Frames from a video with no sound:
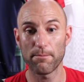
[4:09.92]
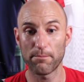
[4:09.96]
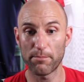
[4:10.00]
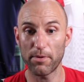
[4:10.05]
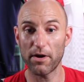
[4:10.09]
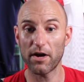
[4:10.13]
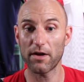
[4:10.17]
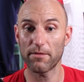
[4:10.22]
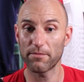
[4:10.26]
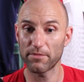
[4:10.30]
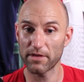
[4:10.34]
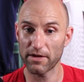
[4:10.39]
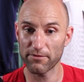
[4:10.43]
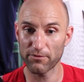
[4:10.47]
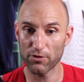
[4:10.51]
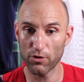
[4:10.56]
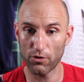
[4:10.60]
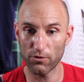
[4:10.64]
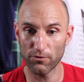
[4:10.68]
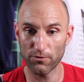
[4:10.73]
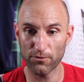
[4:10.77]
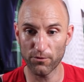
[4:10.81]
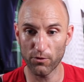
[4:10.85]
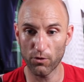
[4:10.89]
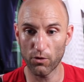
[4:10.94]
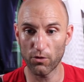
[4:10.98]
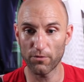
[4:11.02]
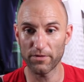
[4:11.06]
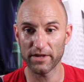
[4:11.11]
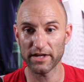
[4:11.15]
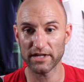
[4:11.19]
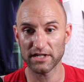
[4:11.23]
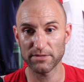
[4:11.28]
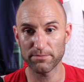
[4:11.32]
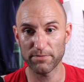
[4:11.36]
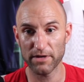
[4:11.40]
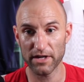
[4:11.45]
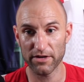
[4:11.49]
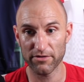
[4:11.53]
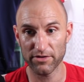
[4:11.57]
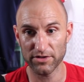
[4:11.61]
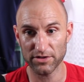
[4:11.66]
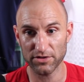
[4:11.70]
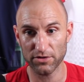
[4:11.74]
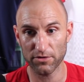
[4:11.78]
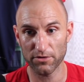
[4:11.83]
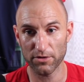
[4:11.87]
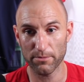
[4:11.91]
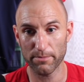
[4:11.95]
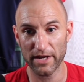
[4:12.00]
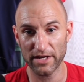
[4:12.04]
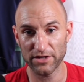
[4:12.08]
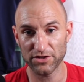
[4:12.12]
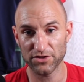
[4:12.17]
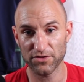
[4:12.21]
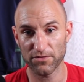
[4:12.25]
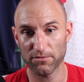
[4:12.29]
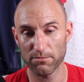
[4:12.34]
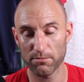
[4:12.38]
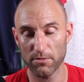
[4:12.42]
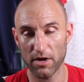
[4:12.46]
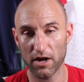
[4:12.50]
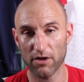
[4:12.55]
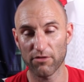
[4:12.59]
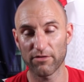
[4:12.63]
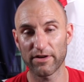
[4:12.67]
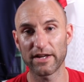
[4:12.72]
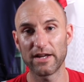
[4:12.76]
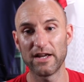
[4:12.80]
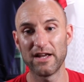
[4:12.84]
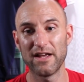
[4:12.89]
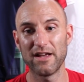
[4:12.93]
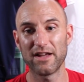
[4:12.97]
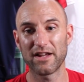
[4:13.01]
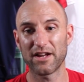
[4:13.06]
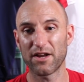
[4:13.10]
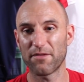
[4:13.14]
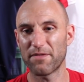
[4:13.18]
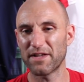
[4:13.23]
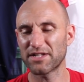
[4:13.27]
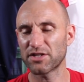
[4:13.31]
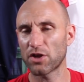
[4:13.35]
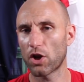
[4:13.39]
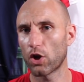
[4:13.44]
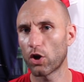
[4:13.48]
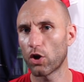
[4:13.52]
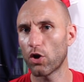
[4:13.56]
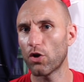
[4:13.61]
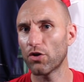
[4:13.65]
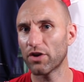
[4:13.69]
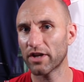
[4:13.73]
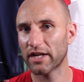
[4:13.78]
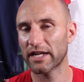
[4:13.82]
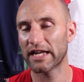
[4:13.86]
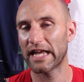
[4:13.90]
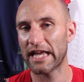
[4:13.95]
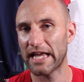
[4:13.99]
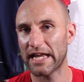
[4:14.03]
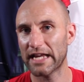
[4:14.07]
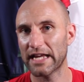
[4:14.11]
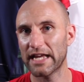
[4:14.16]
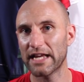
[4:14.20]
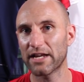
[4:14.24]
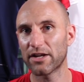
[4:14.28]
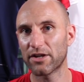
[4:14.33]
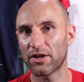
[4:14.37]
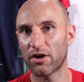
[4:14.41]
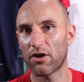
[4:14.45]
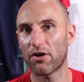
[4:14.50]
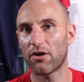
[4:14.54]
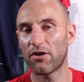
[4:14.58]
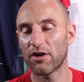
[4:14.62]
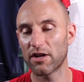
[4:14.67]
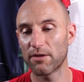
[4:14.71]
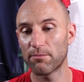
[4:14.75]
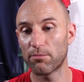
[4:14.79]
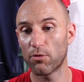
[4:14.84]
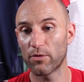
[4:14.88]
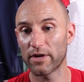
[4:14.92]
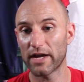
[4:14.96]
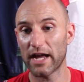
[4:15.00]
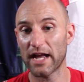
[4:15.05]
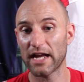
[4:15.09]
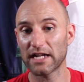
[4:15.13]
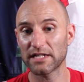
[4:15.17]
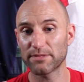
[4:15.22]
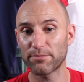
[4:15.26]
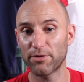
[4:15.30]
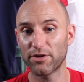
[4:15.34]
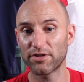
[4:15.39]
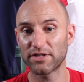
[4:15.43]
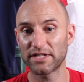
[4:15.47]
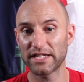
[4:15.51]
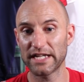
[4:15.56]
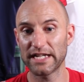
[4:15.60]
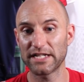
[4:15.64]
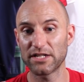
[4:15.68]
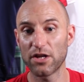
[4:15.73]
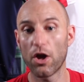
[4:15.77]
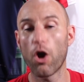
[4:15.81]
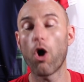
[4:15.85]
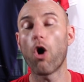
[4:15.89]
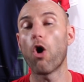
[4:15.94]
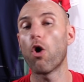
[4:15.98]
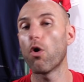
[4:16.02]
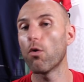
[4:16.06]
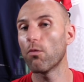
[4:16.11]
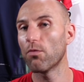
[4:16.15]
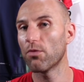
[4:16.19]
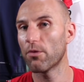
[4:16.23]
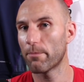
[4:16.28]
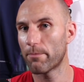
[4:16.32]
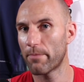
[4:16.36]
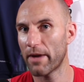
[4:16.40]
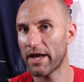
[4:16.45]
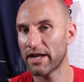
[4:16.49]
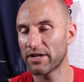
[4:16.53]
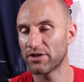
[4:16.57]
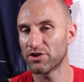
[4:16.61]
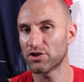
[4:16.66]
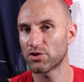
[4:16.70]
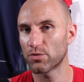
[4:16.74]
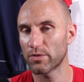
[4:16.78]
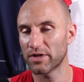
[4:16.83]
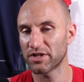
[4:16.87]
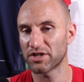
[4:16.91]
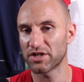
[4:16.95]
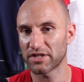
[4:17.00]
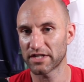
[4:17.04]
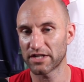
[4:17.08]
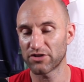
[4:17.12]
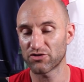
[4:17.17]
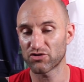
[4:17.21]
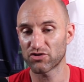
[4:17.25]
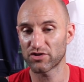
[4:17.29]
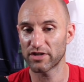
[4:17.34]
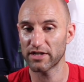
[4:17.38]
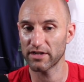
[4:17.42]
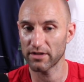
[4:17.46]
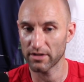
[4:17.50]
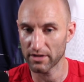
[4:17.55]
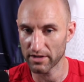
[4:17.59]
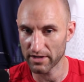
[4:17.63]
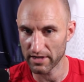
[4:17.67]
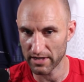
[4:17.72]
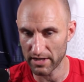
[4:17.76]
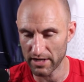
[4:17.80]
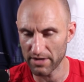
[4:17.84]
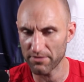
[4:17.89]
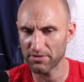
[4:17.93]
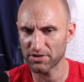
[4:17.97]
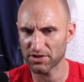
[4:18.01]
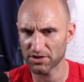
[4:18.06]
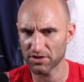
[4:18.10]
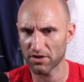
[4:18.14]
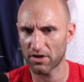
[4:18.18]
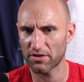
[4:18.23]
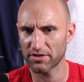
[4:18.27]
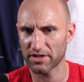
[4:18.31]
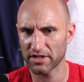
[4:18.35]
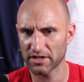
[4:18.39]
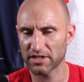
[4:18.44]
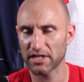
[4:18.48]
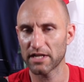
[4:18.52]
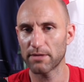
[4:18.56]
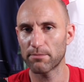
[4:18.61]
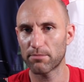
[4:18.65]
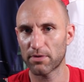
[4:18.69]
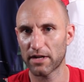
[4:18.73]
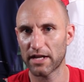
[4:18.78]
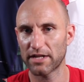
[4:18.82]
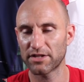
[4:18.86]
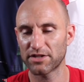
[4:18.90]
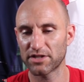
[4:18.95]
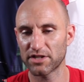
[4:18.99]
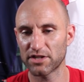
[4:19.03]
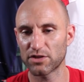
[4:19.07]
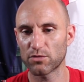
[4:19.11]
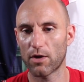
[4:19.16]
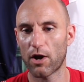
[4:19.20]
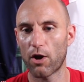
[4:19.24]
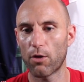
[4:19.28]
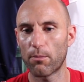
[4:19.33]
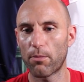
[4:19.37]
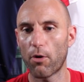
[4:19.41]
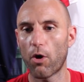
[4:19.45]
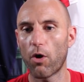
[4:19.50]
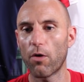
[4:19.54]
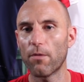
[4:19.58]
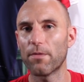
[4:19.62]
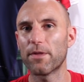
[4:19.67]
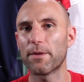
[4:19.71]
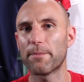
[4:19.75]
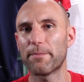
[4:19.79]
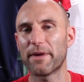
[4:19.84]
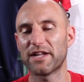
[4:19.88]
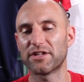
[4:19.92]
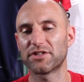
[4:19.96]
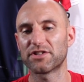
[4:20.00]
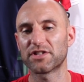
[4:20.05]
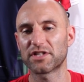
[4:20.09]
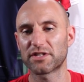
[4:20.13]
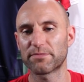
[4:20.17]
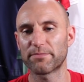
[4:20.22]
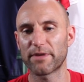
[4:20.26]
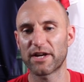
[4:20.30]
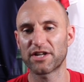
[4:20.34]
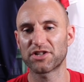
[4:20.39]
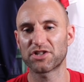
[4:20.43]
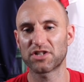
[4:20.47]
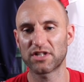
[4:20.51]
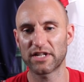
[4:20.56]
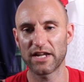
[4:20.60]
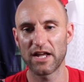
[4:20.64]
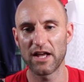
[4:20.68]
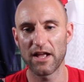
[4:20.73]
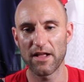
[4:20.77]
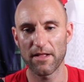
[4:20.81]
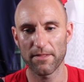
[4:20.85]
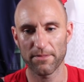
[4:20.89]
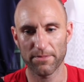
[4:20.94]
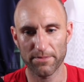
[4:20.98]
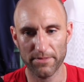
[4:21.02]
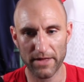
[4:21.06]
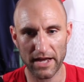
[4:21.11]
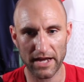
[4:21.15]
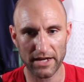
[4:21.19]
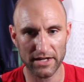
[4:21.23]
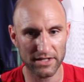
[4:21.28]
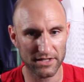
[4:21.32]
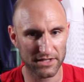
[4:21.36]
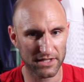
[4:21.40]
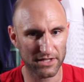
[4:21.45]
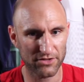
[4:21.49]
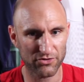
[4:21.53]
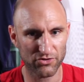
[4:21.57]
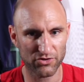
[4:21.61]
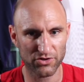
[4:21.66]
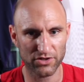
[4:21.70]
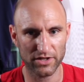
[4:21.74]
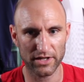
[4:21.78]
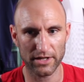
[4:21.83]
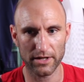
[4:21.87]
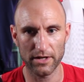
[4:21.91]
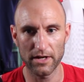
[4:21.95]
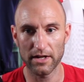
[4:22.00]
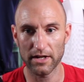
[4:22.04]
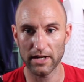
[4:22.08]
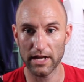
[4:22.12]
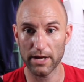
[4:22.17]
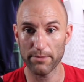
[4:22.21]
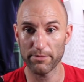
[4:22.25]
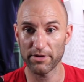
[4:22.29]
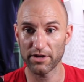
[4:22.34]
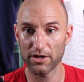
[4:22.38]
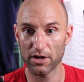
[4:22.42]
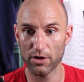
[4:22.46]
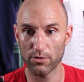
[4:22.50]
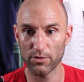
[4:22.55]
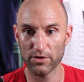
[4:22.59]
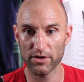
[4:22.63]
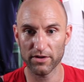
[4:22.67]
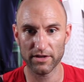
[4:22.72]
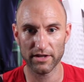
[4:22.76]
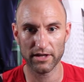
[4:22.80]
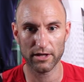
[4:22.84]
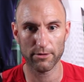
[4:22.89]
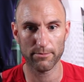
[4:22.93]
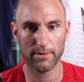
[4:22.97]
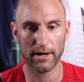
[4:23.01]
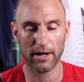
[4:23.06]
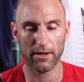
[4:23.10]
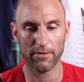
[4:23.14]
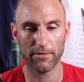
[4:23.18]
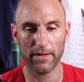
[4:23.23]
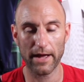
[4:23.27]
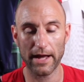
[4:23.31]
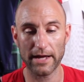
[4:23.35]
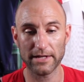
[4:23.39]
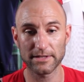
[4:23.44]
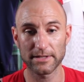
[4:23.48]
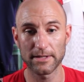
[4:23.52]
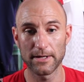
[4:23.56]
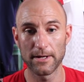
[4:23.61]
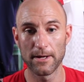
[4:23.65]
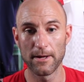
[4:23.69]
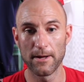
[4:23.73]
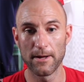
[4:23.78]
But they've gone for the experience on the bench of Murray. You know, there's a lot of kicking and high ball expertise on the bench, which is interesting. In the starting team, plenty as well, but on the bench especially, that is interesting. Let me know what you think about that.